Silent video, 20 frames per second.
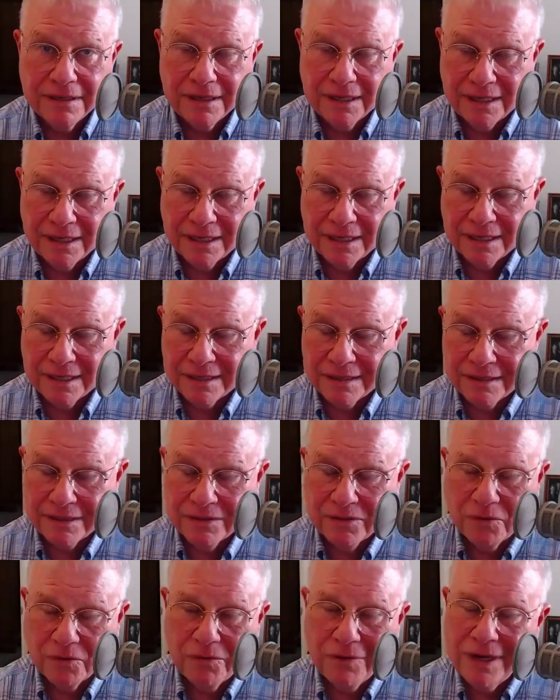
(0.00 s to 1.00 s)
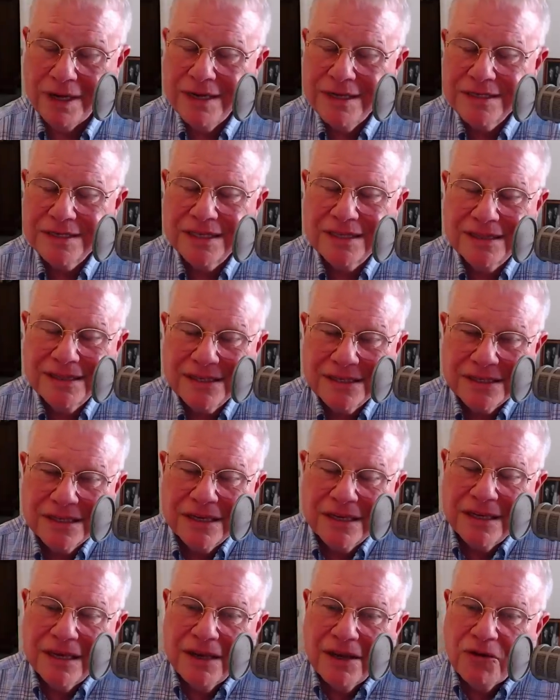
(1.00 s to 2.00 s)
And why is it this,
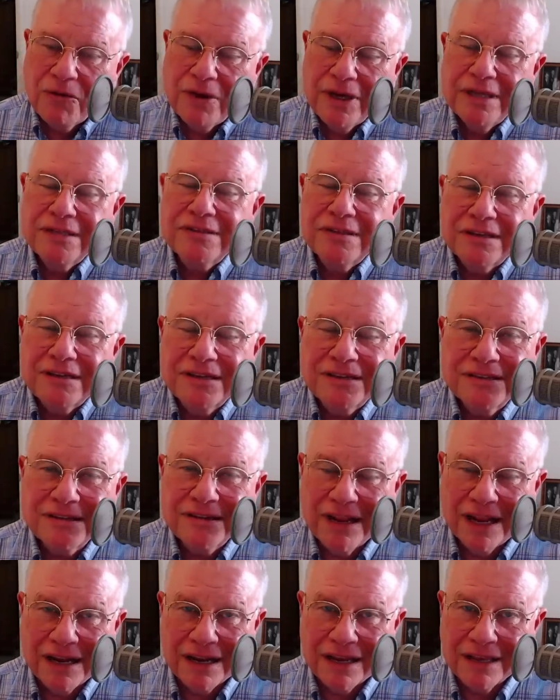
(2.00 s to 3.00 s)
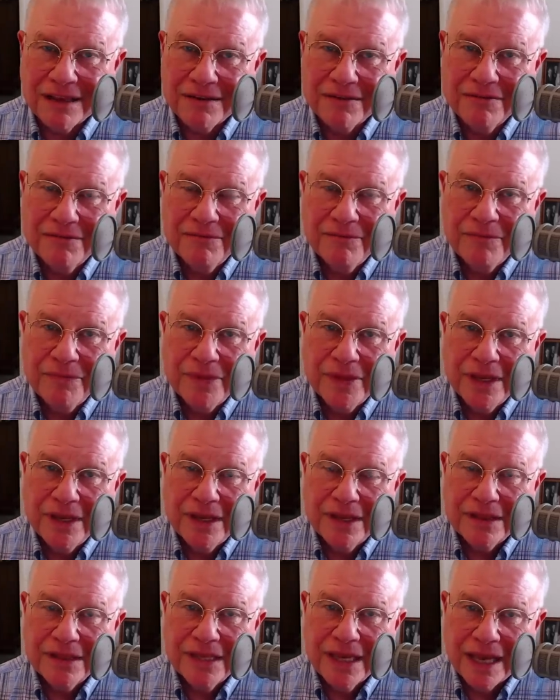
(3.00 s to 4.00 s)
why is it incidentally
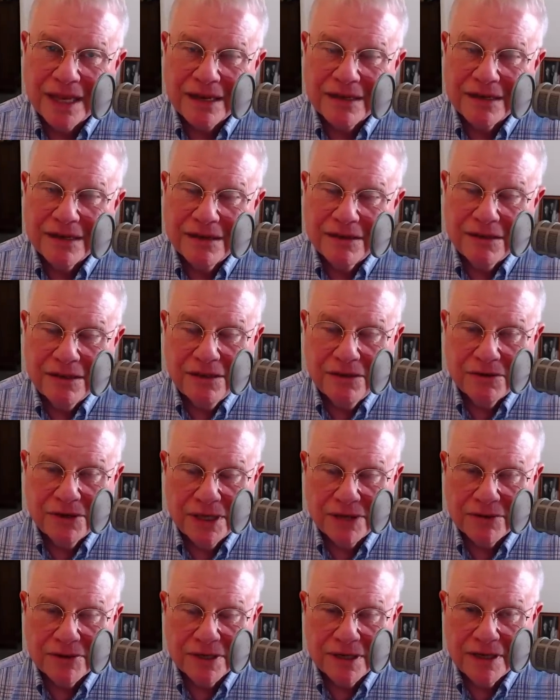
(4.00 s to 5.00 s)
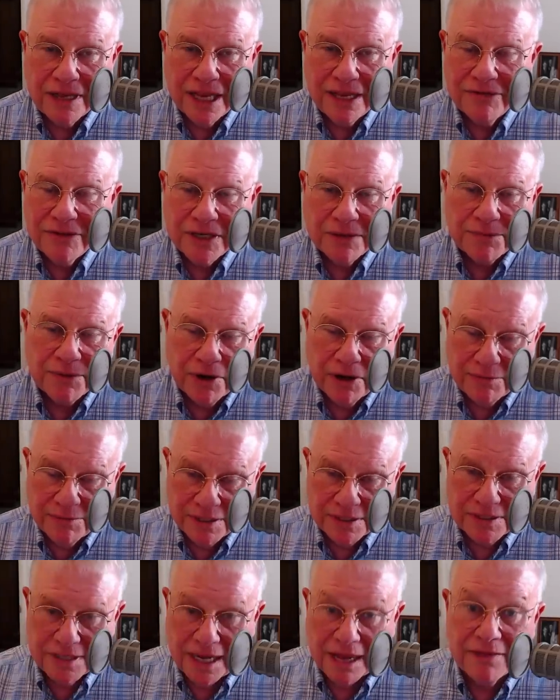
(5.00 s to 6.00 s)
that you hear the Navy
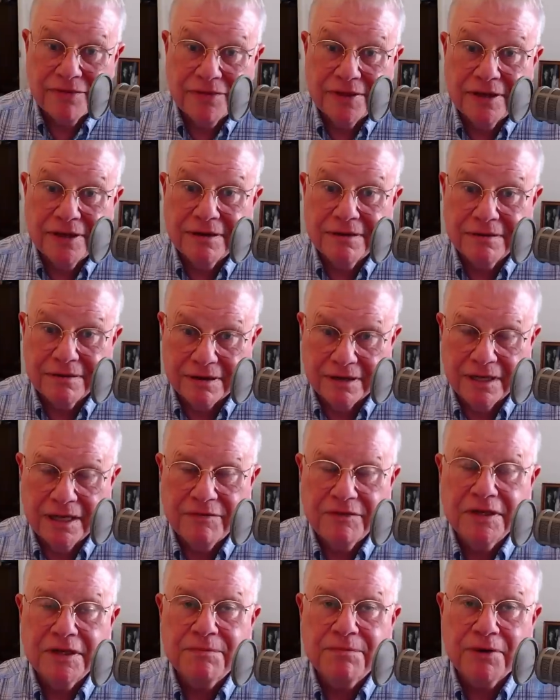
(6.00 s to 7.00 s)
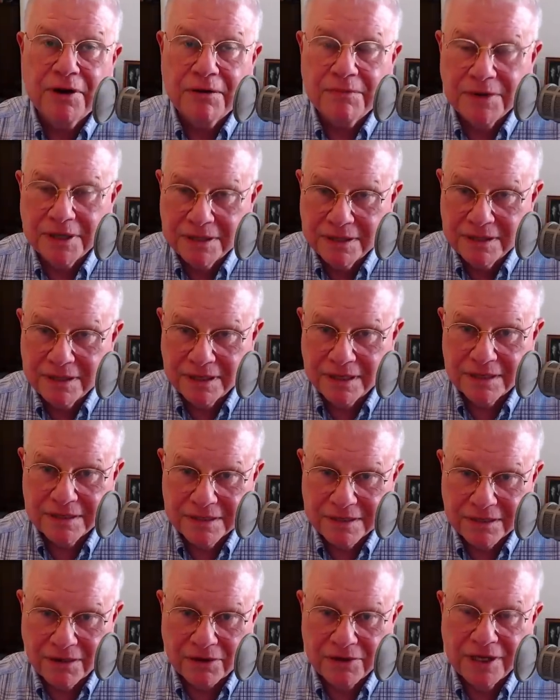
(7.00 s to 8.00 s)
departments out there, the Navy Department
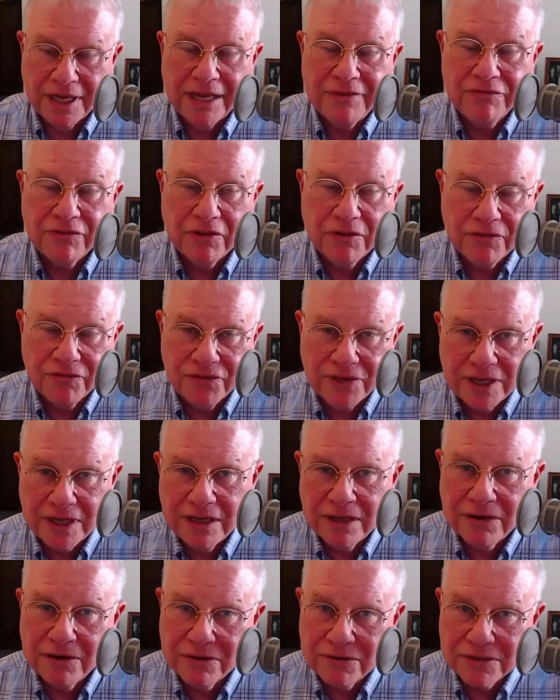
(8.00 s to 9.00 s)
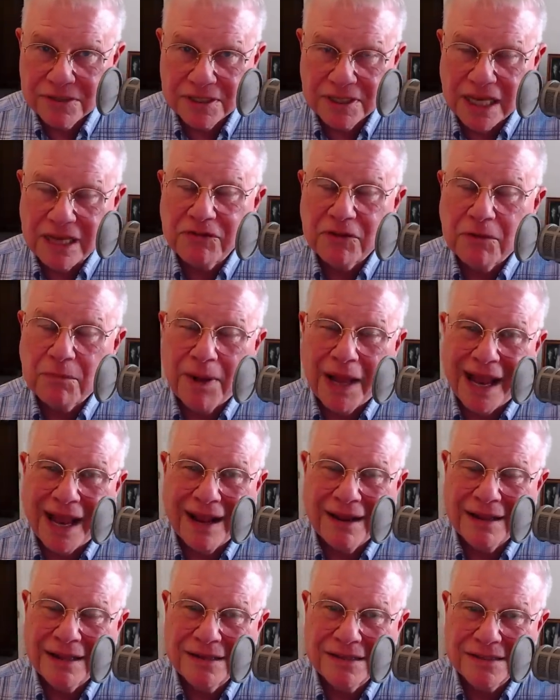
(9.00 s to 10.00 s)
this, naval videos, naval
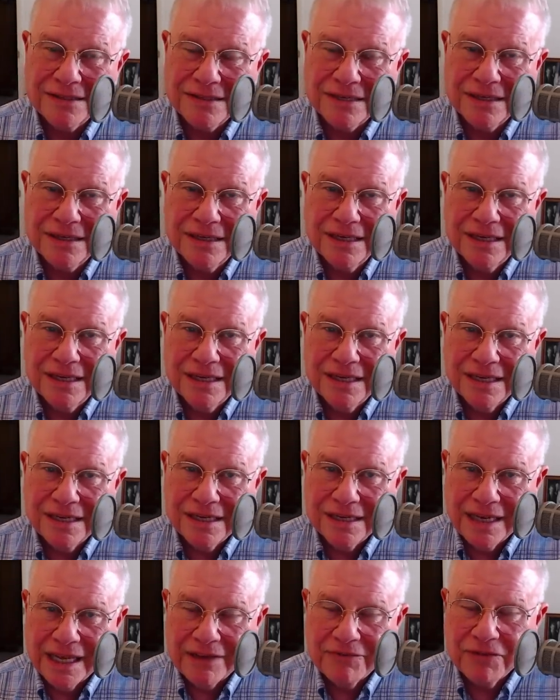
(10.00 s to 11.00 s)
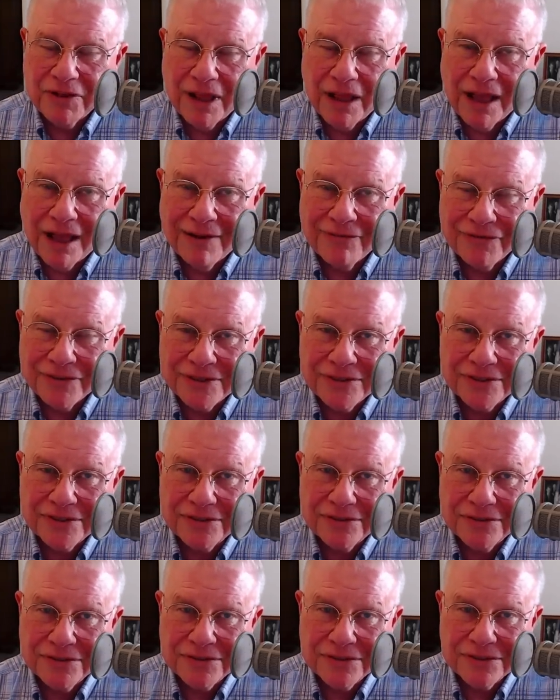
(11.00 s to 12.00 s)
pilots, naval
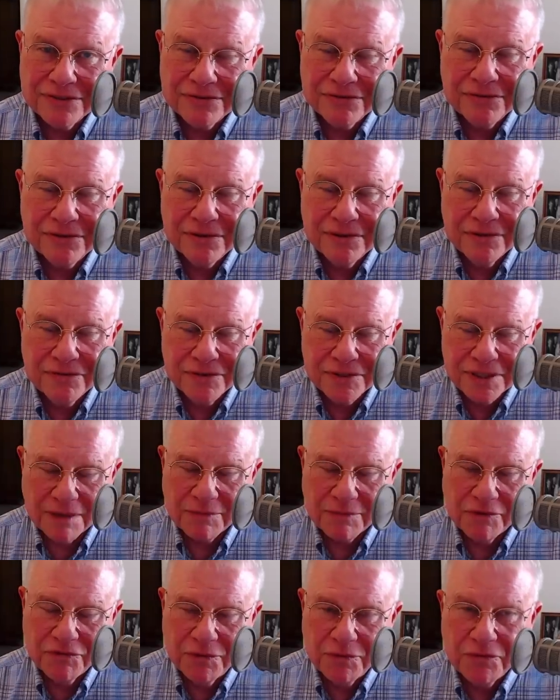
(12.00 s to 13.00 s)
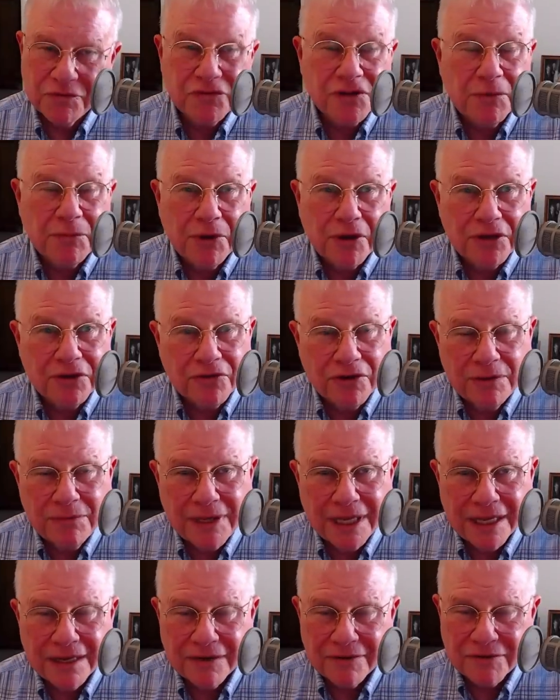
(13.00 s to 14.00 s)
officers, some of whom have come on
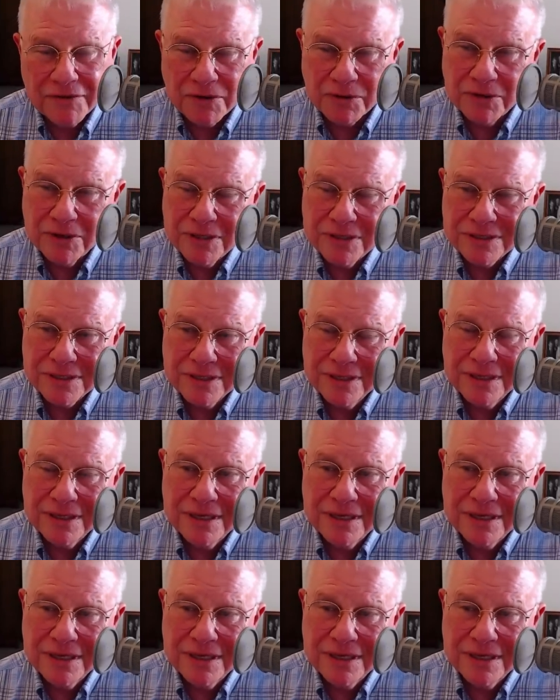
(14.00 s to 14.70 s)
Dreamland, of course,